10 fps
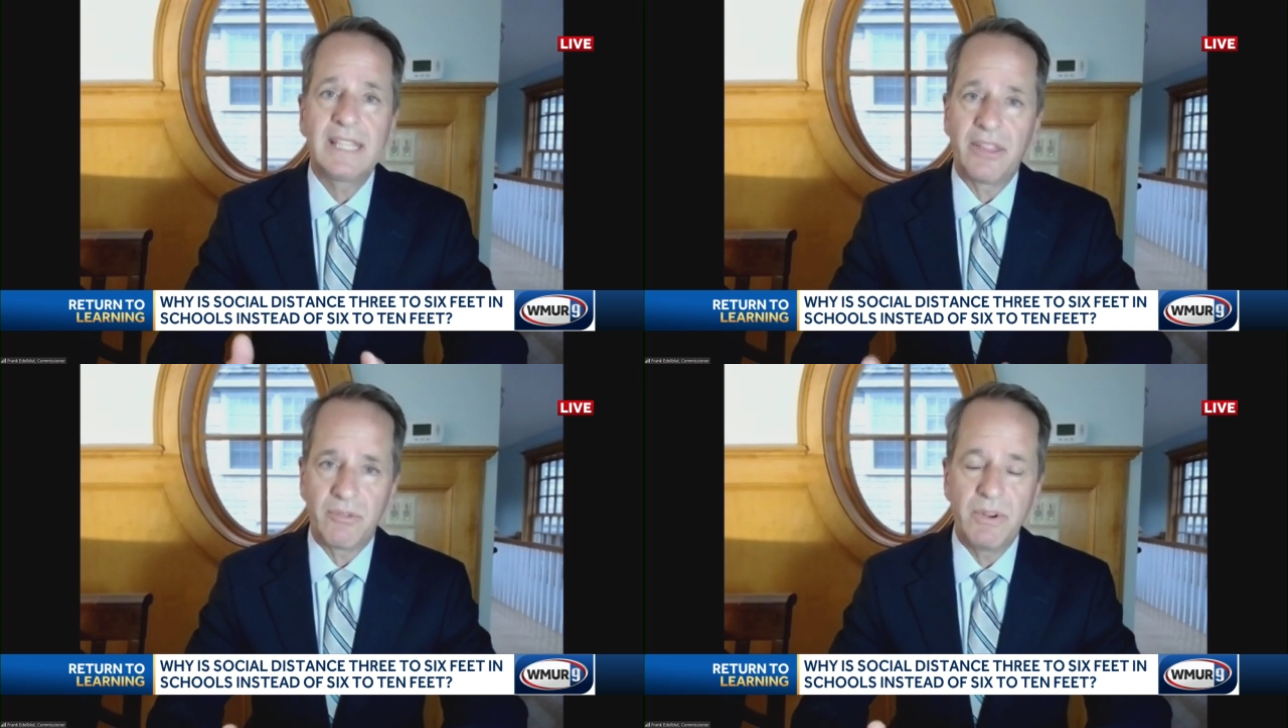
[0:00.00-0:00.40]

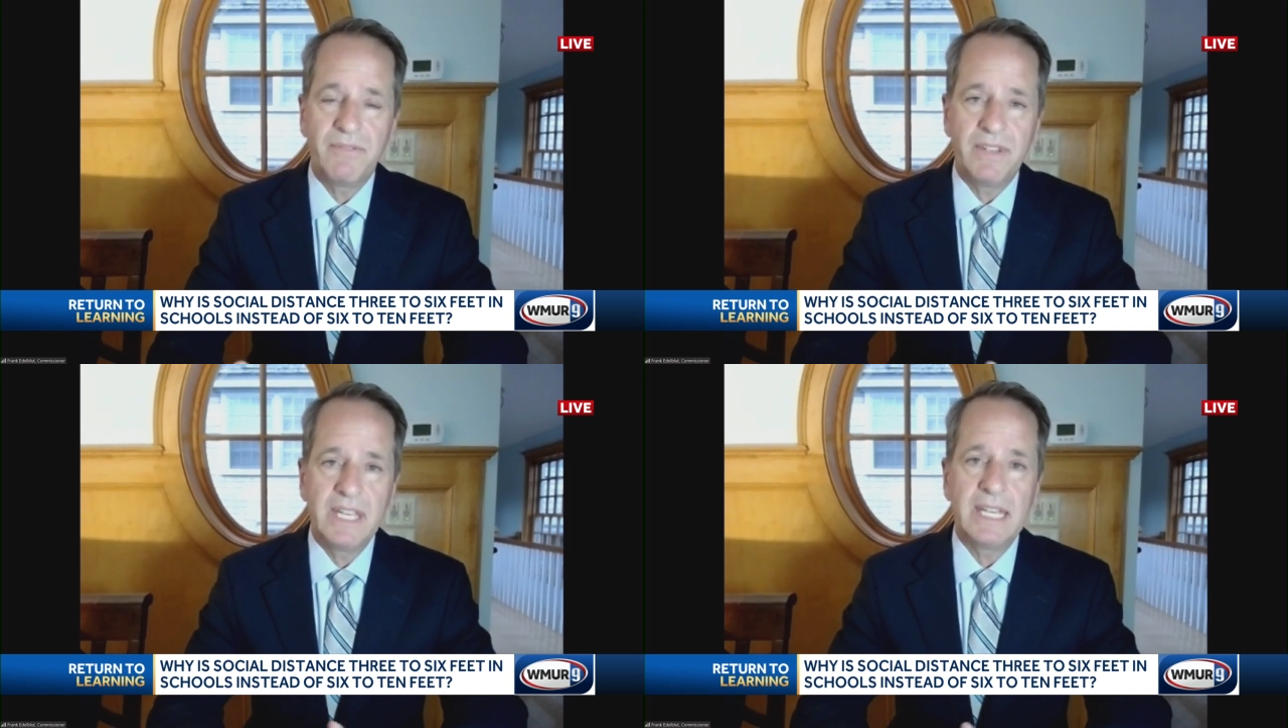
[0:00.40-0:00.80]
that three
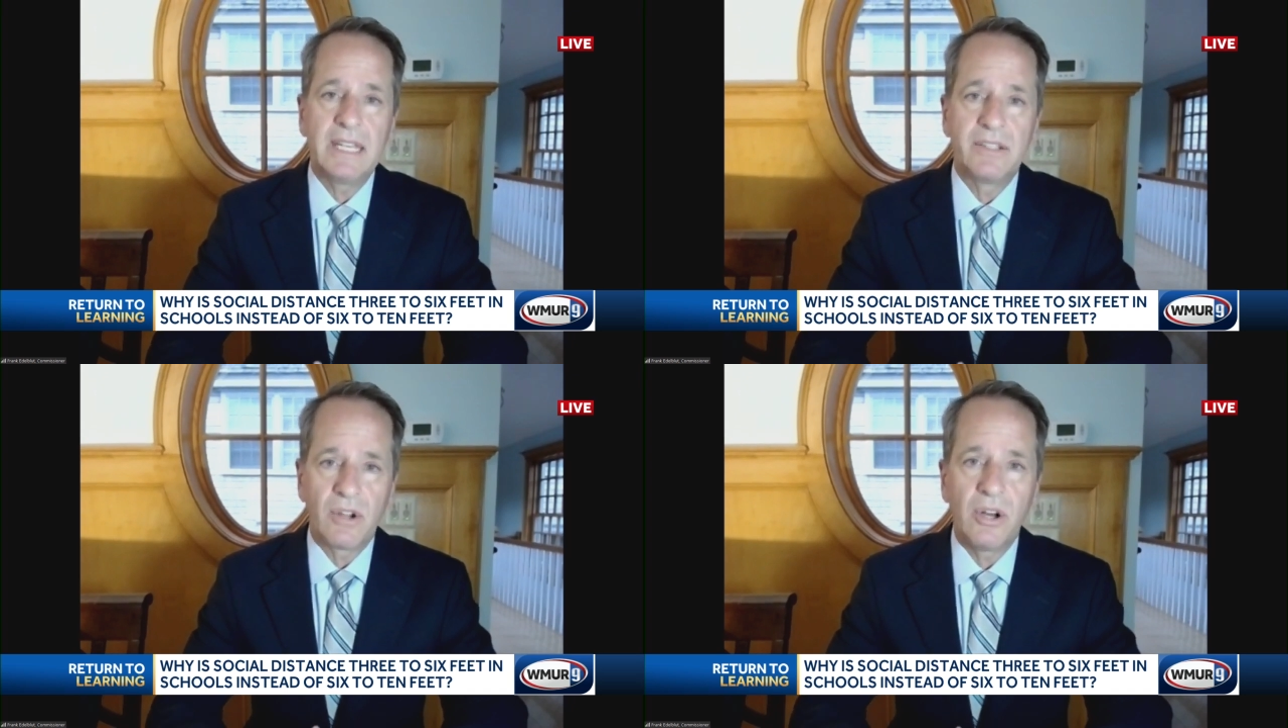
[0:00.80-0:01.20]
feet
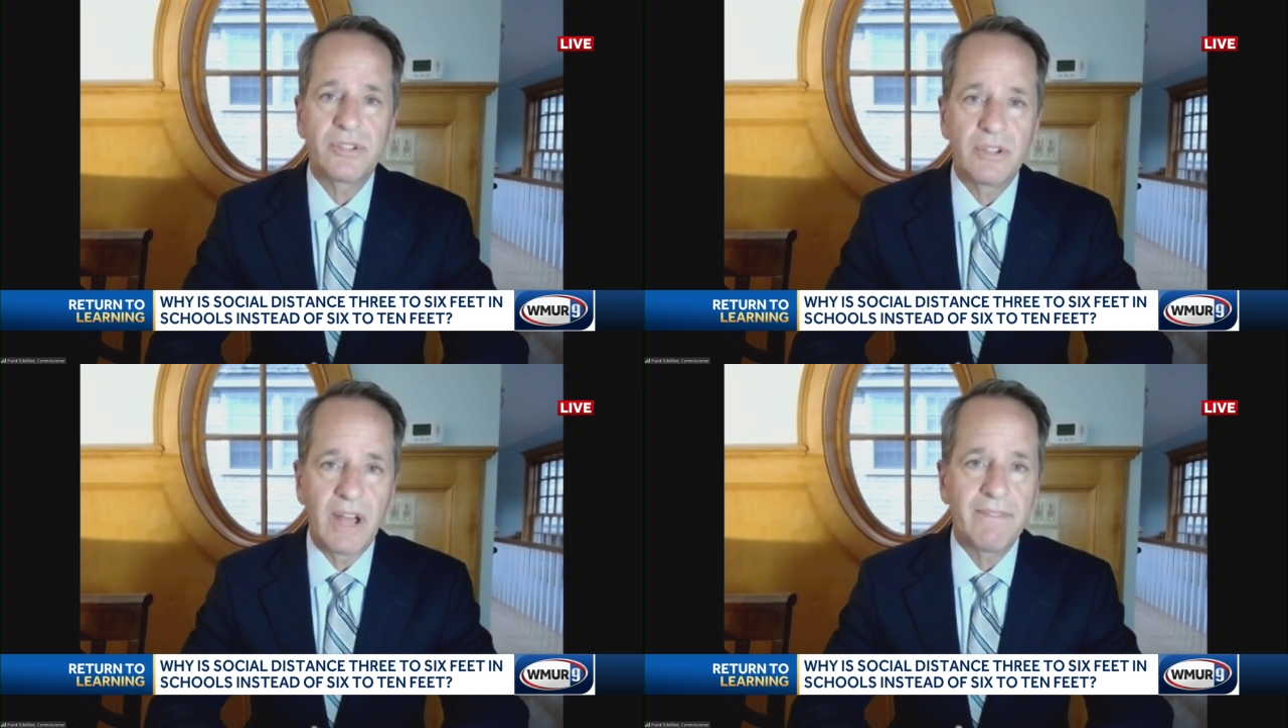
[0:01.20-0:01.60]
is
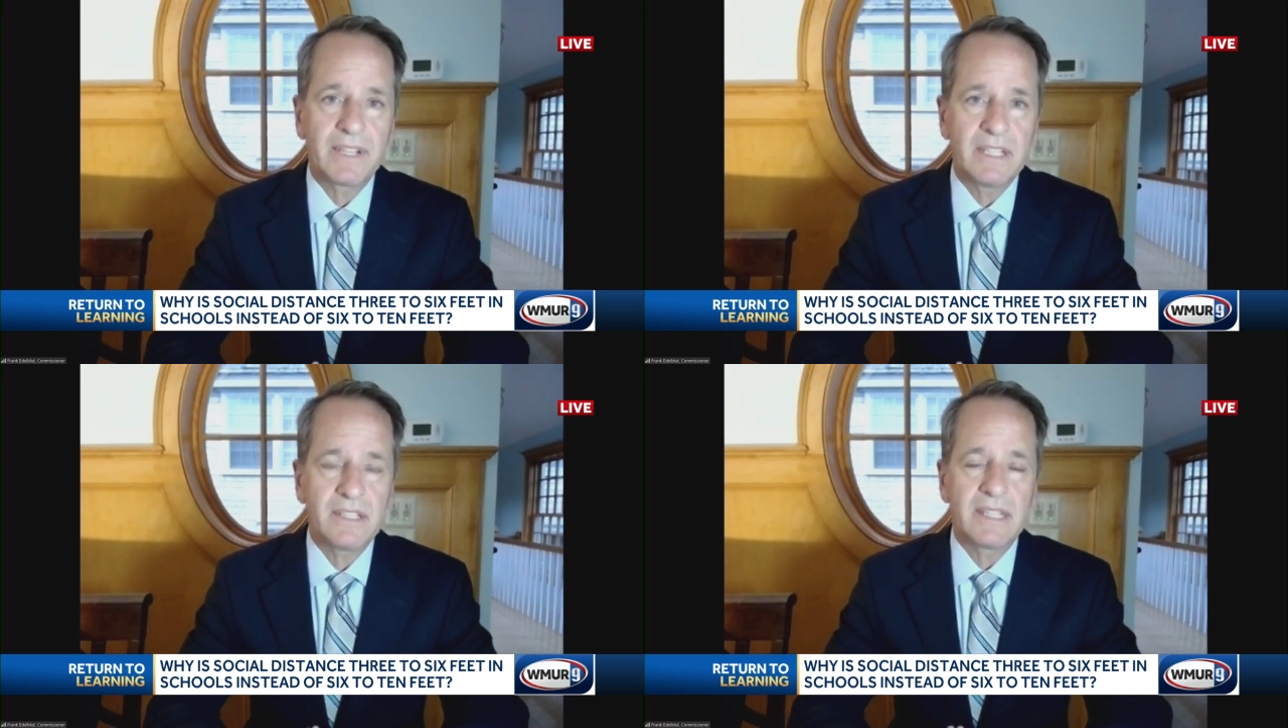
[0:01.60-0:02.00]
also
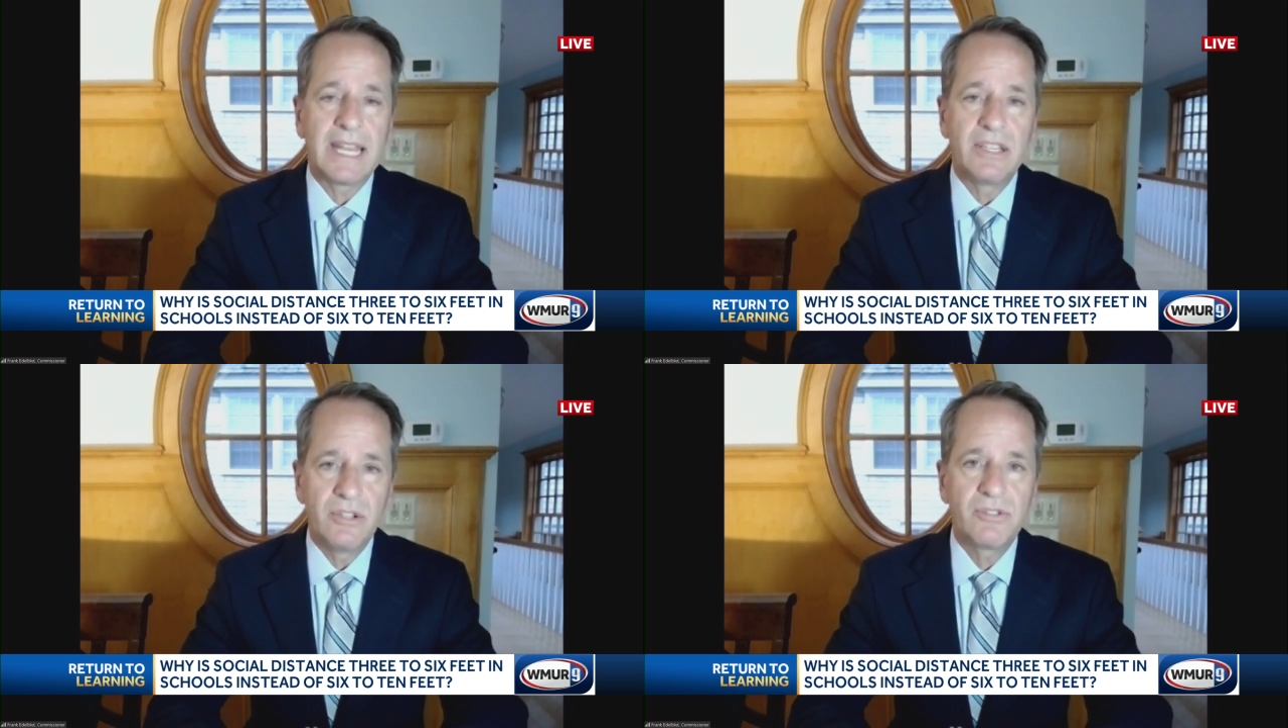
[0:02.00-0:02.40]
efficacious
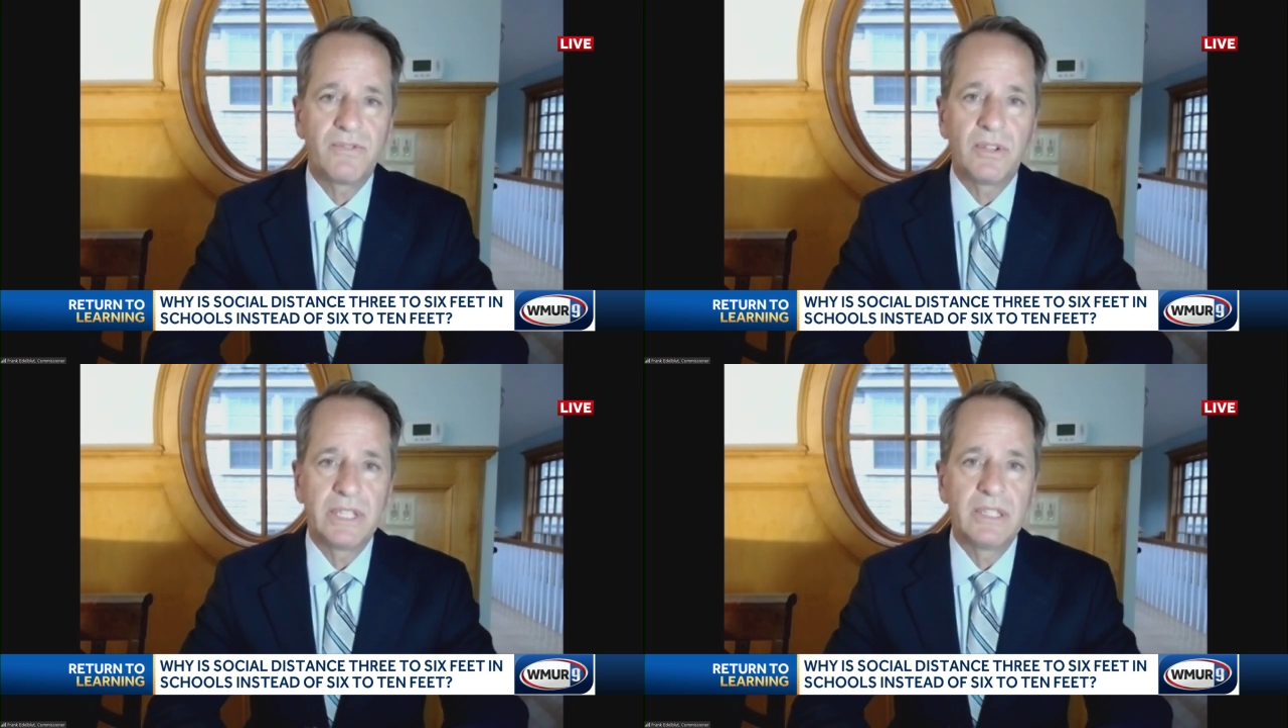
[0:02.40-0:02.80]
and
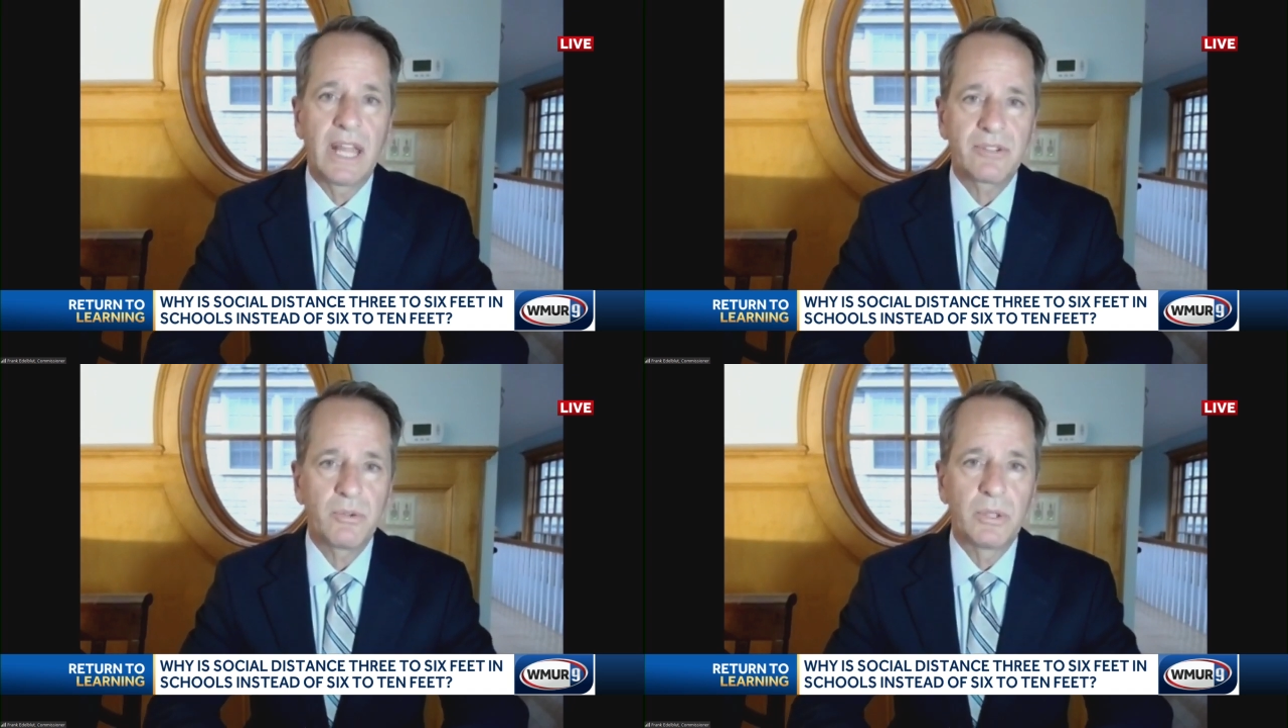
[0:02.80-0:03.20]
useful in
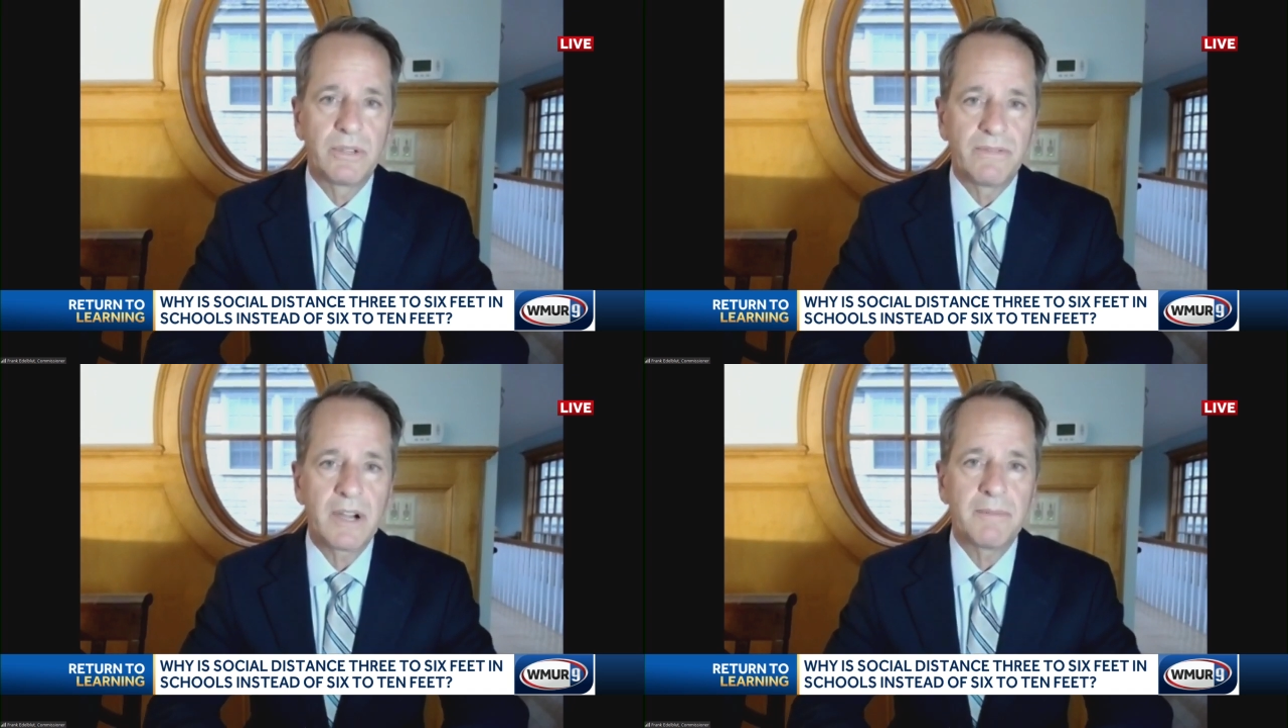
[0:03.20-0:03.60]
that school
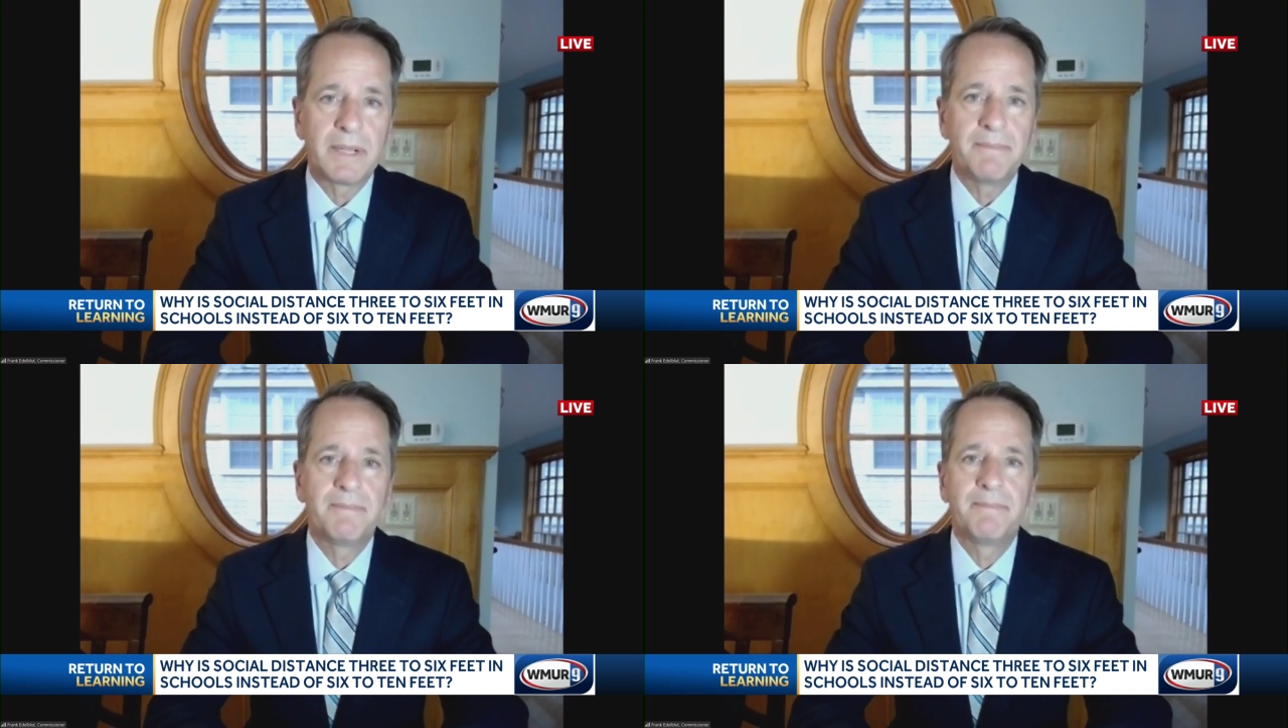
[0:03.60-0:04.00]
environment.